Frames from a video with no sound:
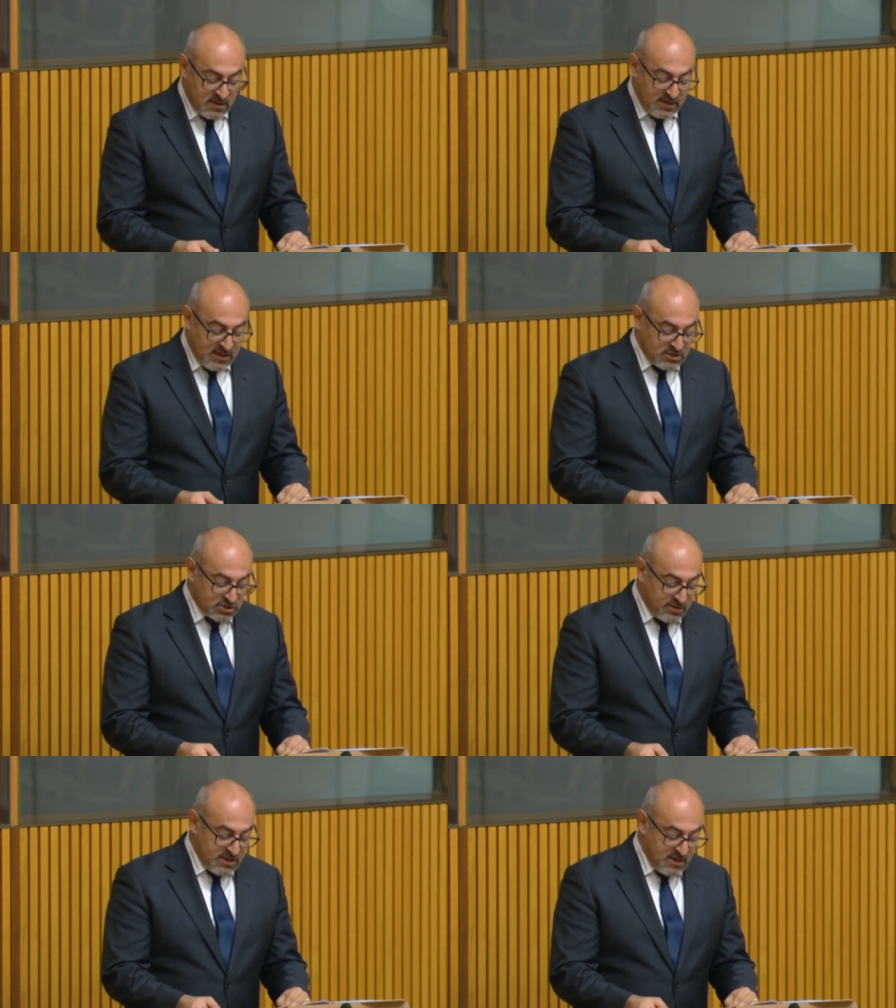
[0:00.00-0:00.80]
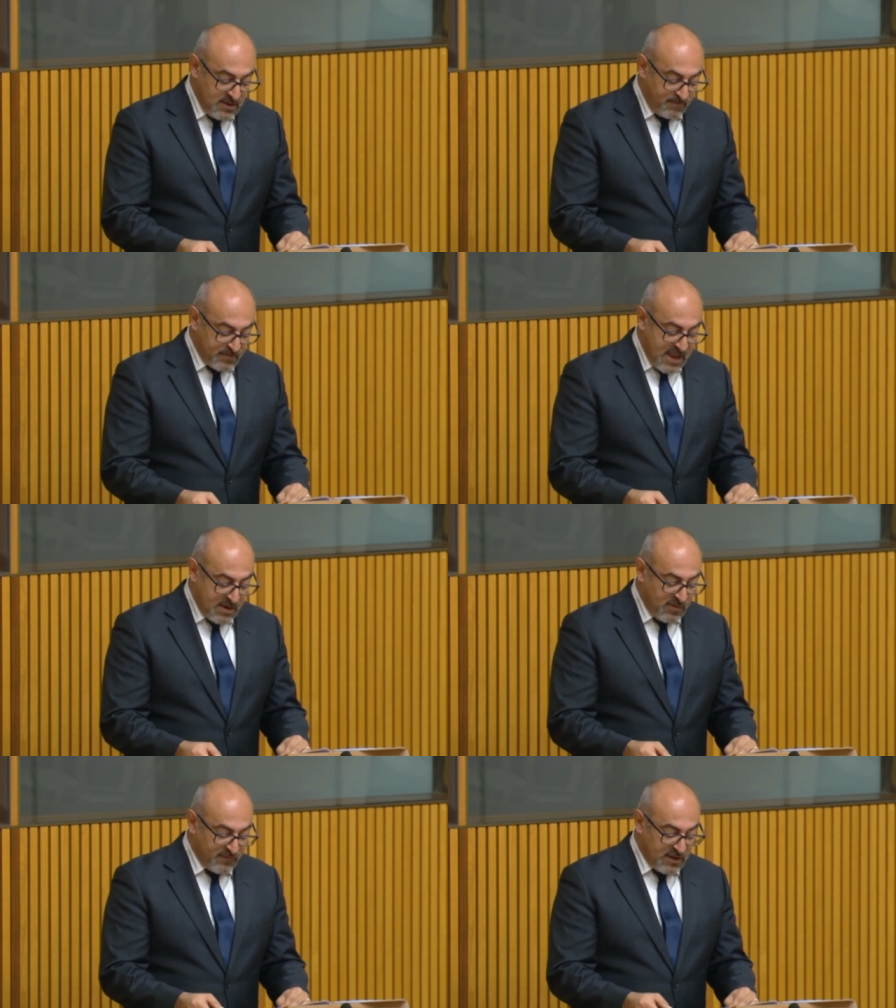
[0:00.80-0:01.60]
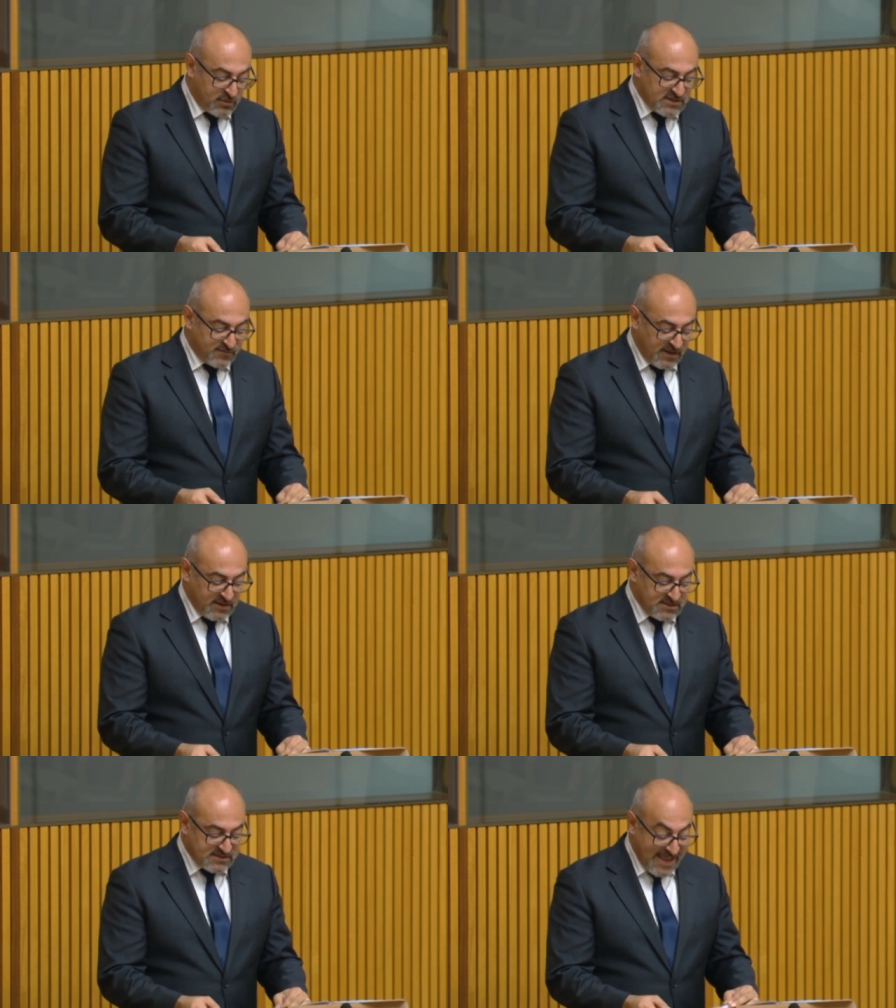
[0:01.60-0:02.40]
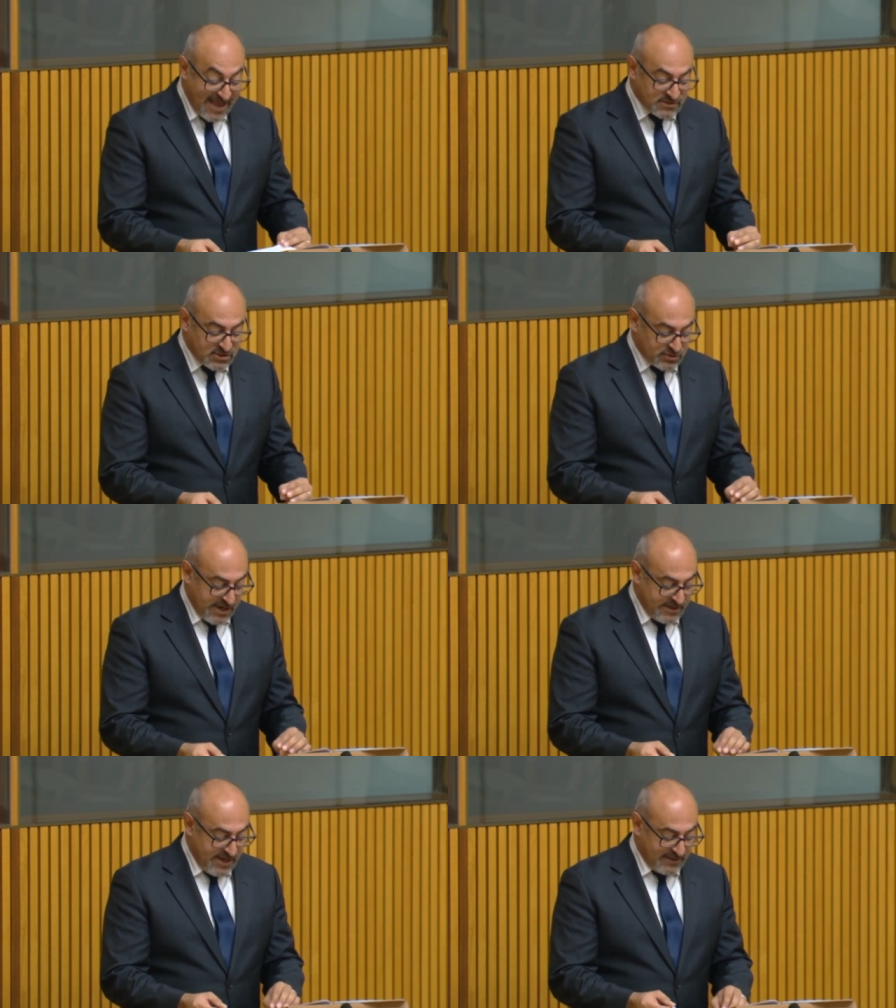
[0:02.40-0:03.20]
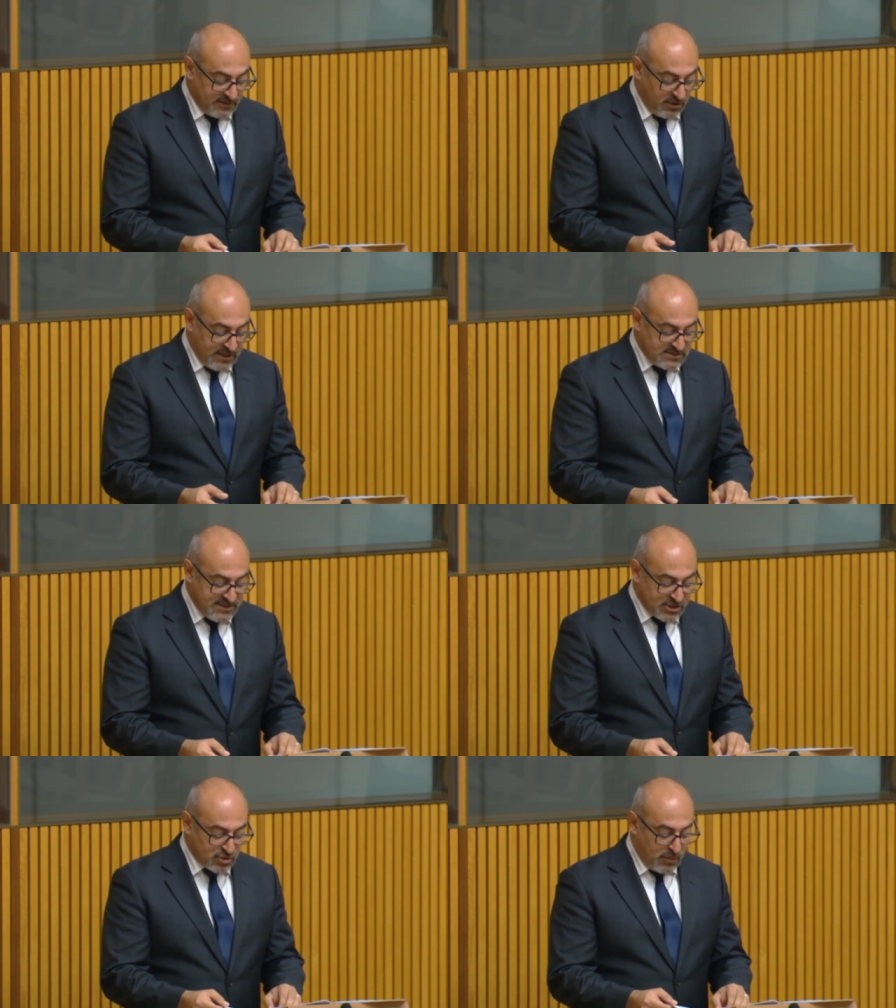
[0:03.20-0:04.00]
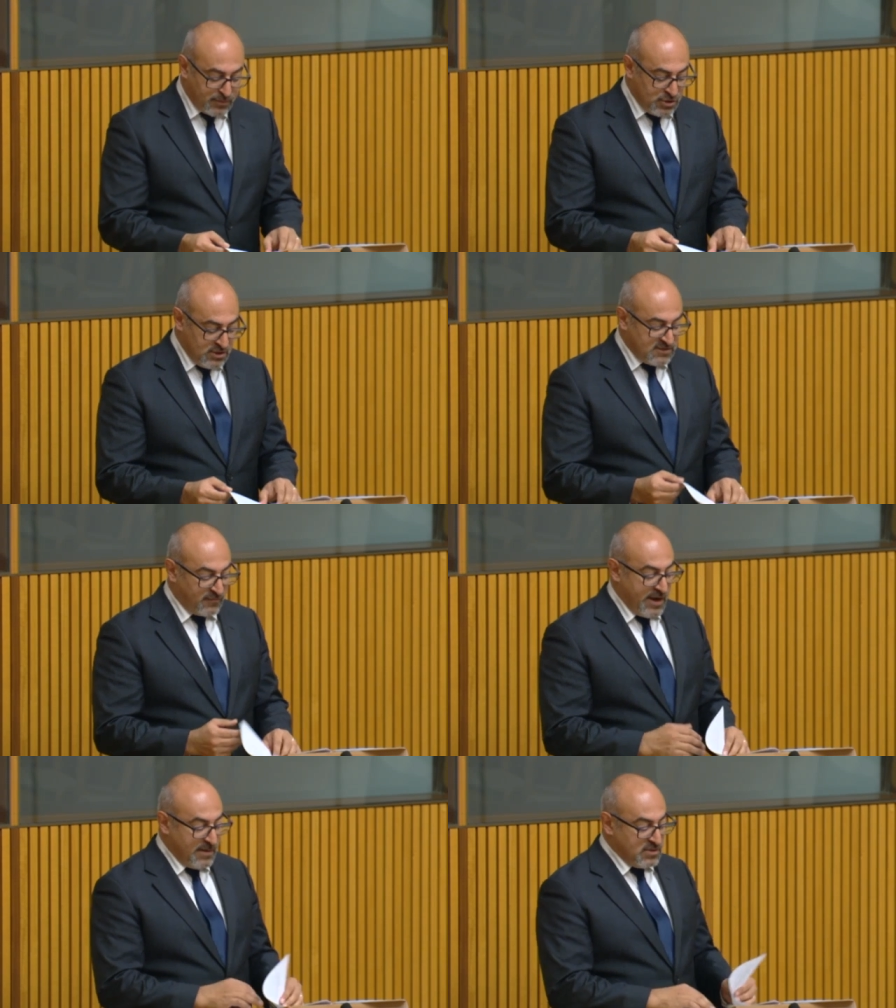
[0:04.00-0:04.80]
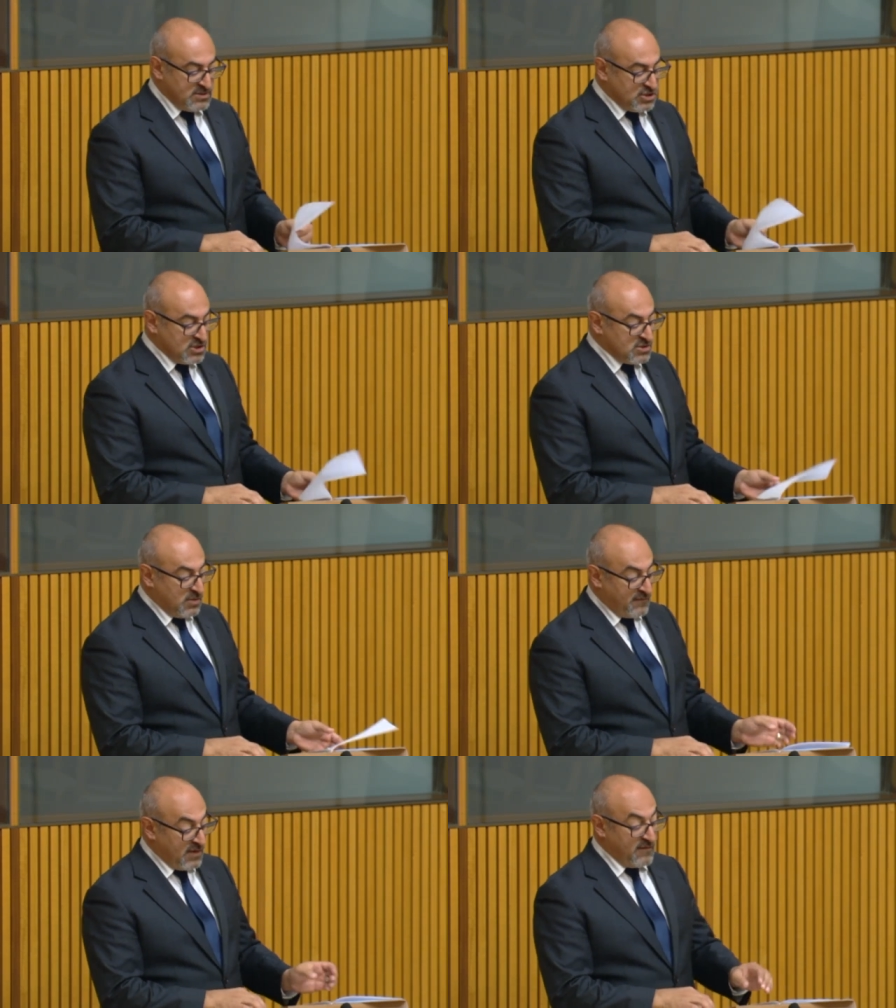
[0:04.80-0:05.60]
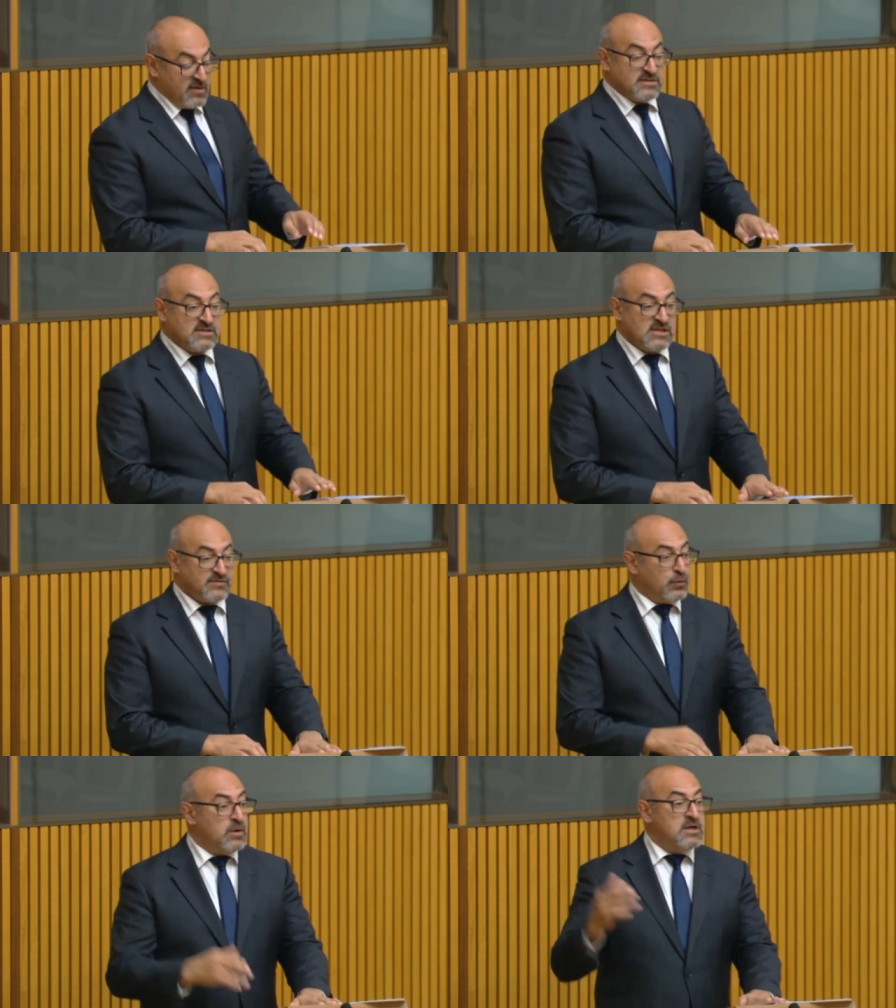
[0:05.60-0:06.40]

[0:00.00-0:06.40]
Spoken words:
industry. And we've increased funding to Sounds Australia to unlock international opportunities for our musicians who are very, very successful.